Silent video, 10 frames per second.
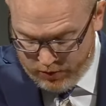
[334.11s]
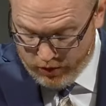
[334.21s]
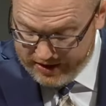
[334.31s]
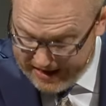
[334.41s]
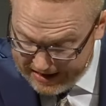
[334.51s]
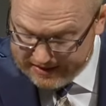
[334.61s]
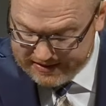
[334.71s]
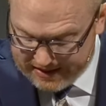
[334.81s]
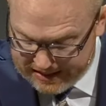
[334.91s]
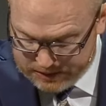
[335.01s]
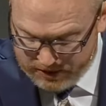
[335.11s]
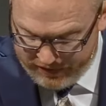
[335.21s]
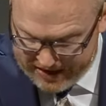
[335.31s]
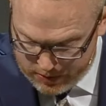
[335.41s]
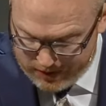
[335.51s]
where again it says, But
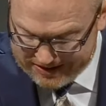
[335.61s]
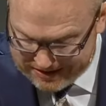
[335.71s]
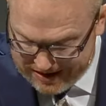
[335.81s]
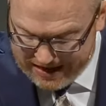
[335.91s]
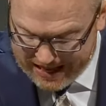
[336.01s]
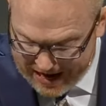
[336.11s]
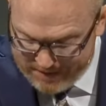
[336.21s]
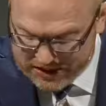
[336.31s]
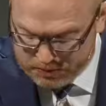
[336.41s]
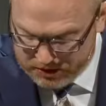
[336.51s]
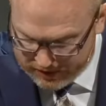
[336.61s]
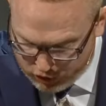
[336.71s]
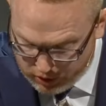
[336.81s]
if anyone does not have the Spirit of